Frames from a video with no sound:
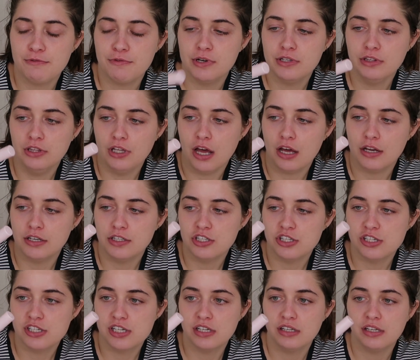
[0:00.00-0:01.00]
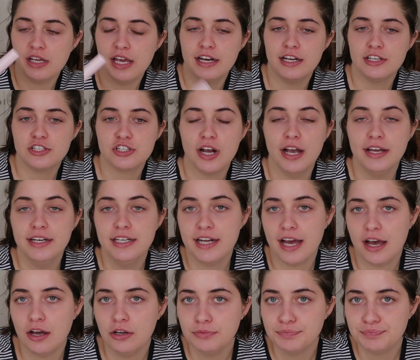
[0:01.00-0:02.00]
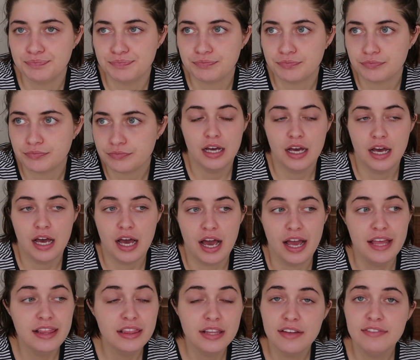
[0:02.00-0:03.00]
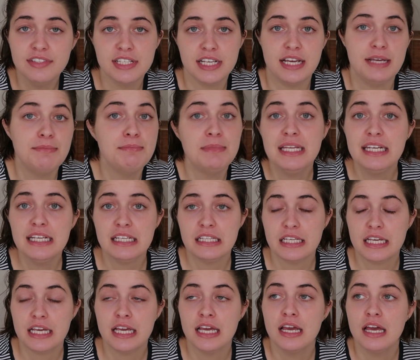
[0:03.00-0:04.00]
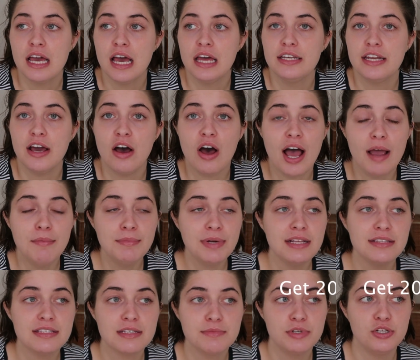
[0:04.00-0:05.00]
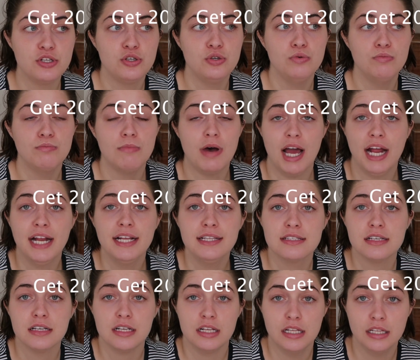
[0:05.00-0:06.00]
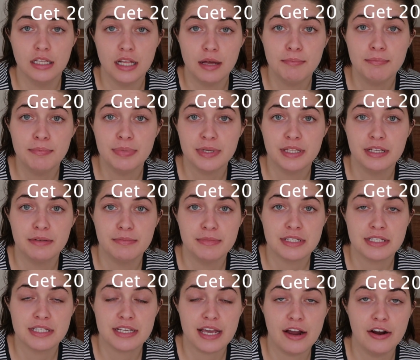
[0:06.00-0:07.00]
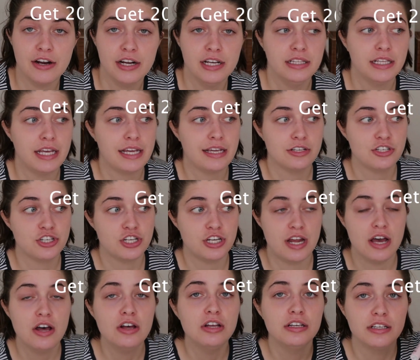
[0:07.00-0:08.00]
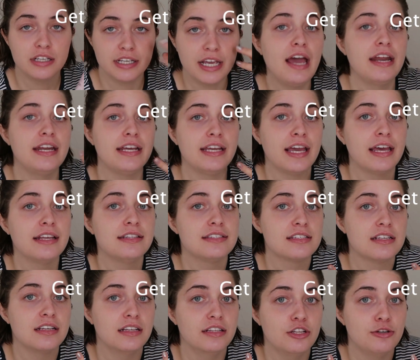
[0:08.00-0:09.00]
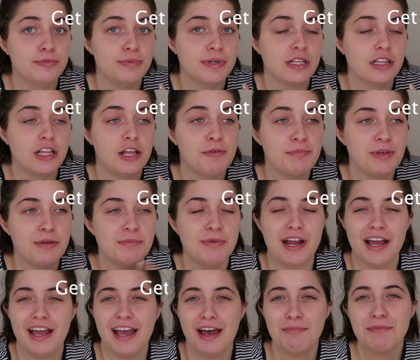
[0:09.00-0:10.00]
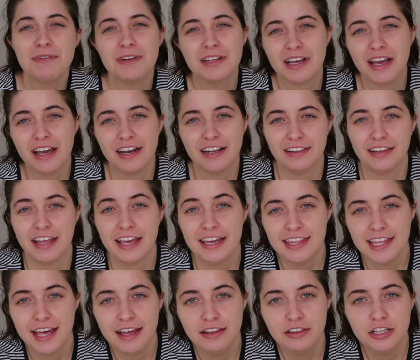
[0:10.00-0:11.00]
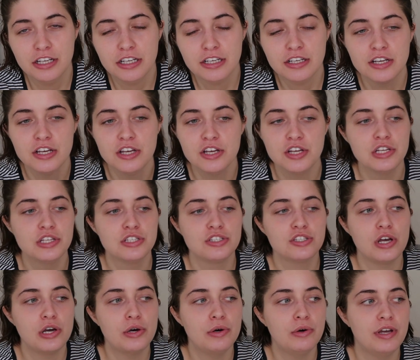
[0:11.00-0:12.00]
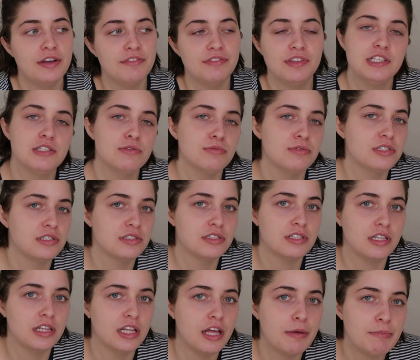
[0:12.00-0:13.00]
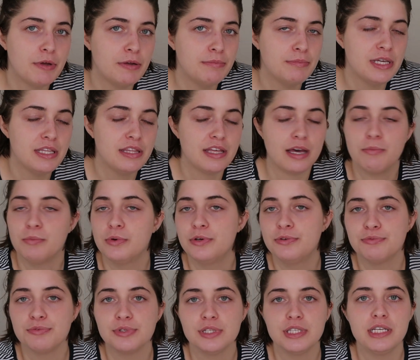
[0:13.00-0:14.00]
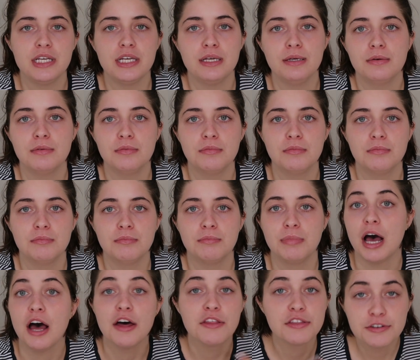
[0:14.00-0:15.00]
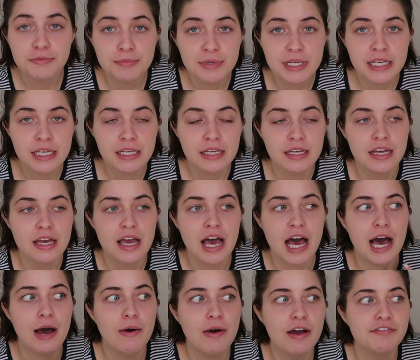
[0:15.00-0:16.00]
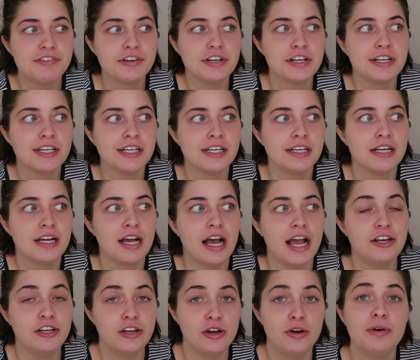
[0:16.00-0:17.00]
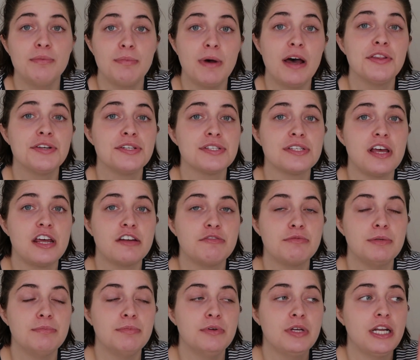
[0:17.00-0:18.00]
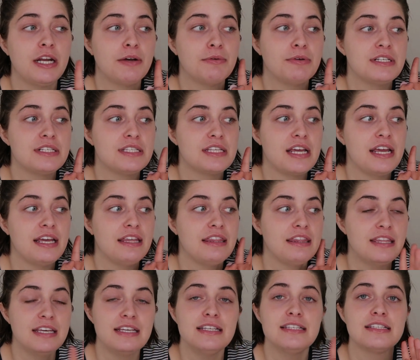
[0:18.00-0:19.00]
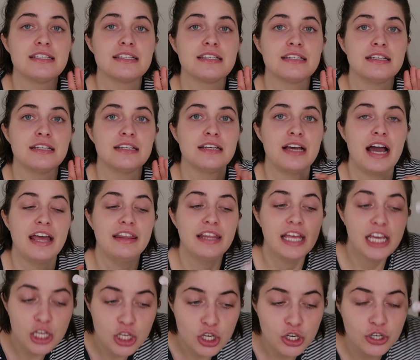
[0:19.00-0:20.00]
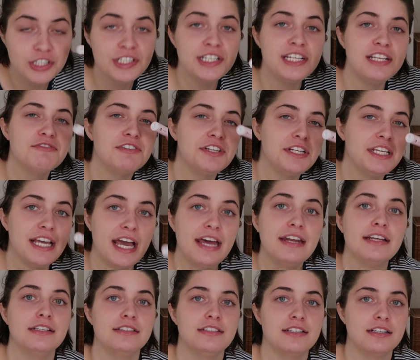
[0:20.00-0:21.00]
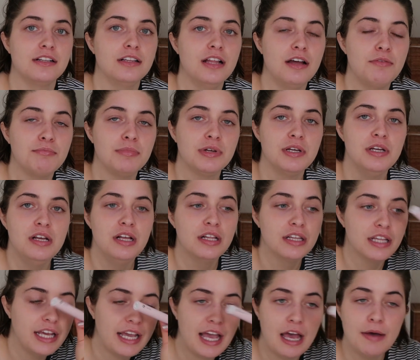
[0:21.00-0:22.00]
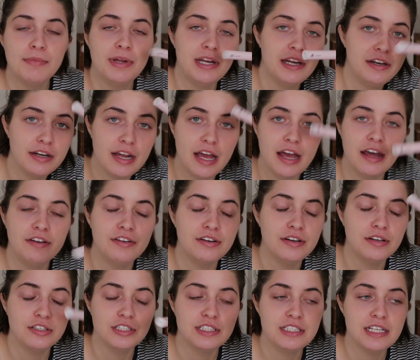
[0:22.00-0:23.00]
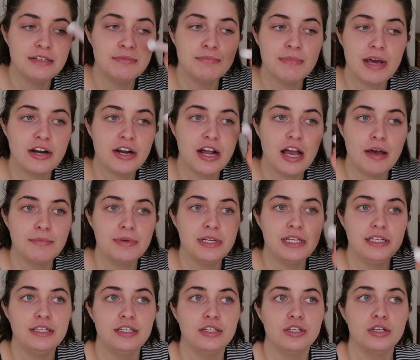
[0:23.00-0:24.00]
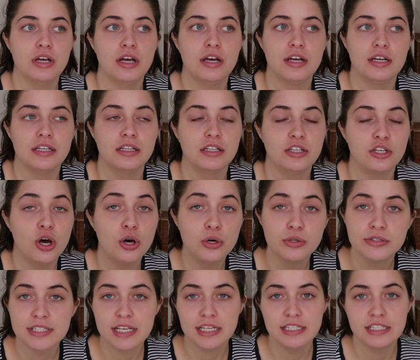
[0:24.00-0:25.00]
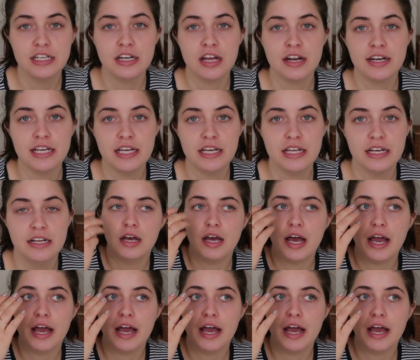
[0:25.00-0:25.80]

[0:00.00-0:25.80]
before it launched, and I tried it out. I loved it immediately. Now, I'm not someone who minds a clump in the mascara. Like, Chanel kind of gets a little bit clumpy, but I happen to kind of like that look. So if this was to clump on me, that wouldn't really bother me. However, I know it bothers a lot of people, and I want to say this, I like couldn't even get it to clump. Like, didn't matter how many coats I did on it.